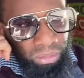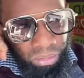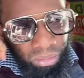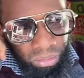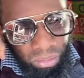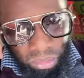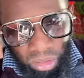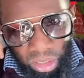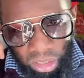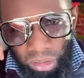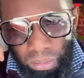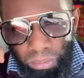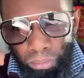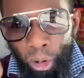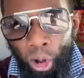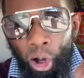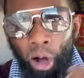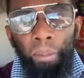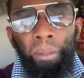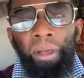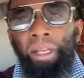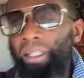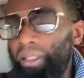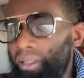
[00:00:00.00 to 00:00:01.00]
this
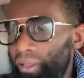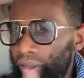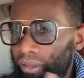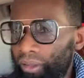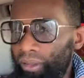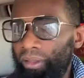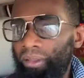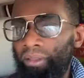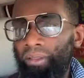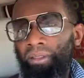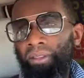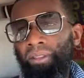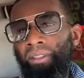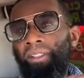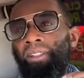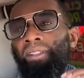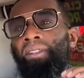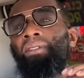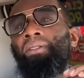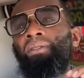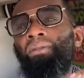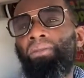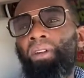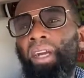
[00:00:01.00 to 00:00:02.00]
moment,
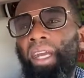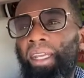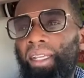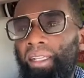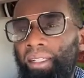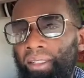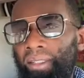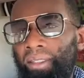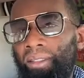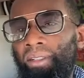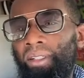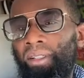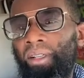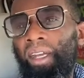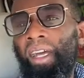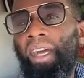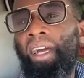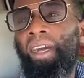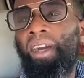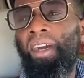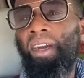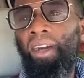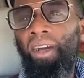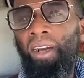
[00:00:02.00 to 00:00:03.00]
right?
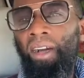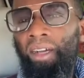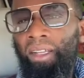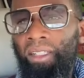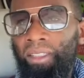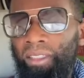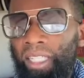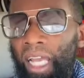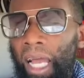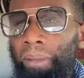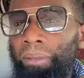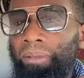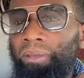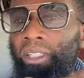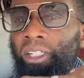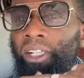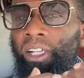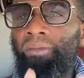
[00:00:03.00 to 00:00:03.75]
Top tier